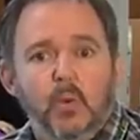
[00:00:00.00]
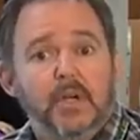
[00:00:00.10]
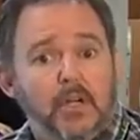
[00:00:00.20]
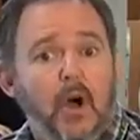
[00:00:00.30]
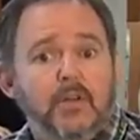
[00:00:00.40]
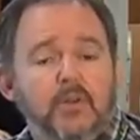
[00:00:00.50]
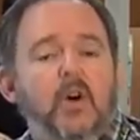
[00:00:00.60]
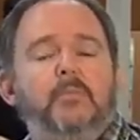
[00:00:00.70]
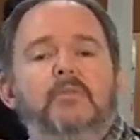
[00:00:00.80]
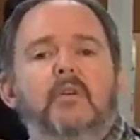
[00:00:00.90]
we can also
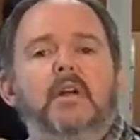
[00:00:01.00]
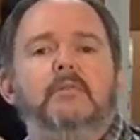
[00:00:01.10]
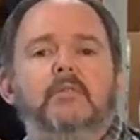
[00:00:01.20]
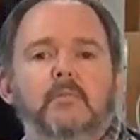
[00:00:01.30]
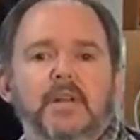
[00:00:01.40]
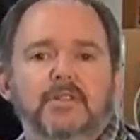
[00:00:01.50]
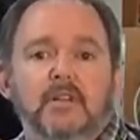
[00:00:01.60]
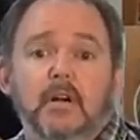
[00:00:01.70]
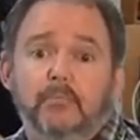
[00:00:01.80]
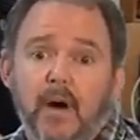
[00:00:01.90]
help you find information
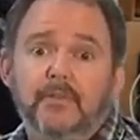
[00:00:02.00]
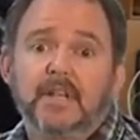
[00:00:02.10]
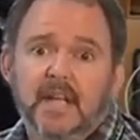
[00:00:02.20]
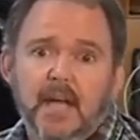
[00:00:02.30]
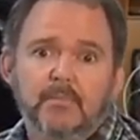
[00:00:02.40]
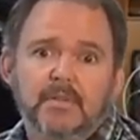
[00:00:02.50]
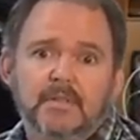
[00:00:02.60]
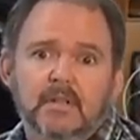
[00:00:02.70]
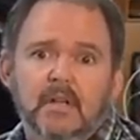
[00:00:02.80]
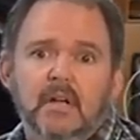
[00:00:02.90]
about the
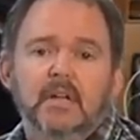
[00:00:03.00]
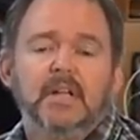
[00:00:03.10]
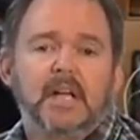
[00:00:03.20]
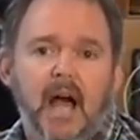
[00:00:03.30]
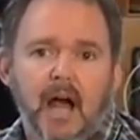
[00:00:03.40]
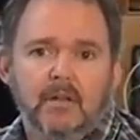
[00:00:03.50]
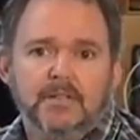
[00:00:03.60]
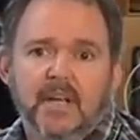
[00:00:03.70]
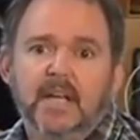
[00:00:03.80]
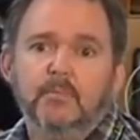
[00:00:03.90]
campus, the
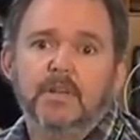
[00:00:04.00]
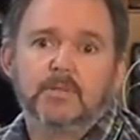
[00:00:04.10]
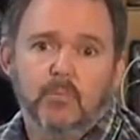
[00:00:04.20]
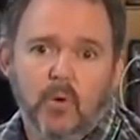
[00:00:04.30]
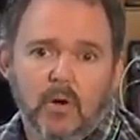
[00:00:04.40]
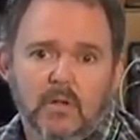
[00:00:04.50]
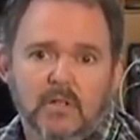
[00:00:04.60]
college, and much more.